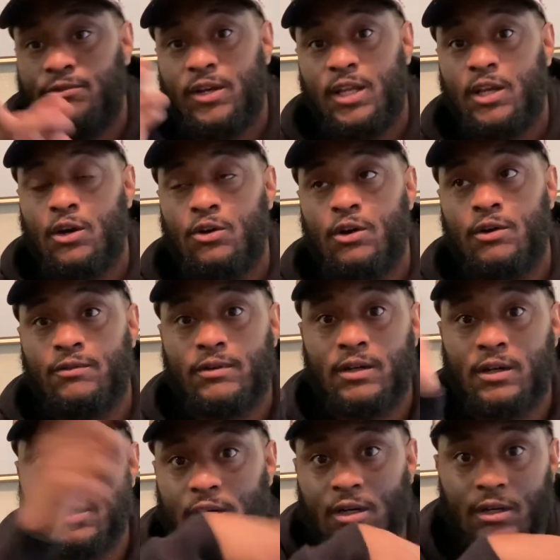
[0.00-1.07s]
video
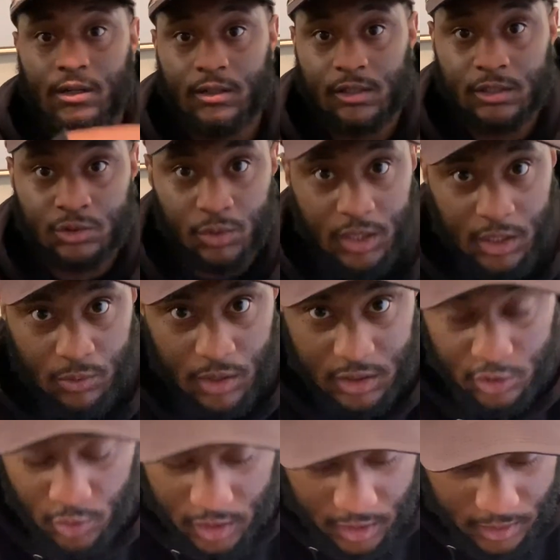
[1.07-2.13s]
of
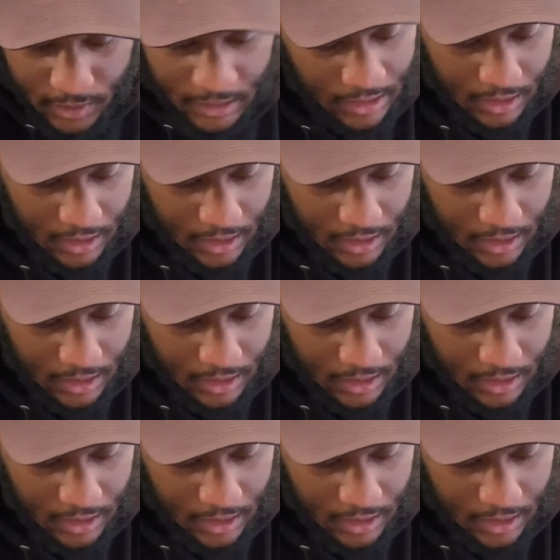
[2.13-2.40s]
20?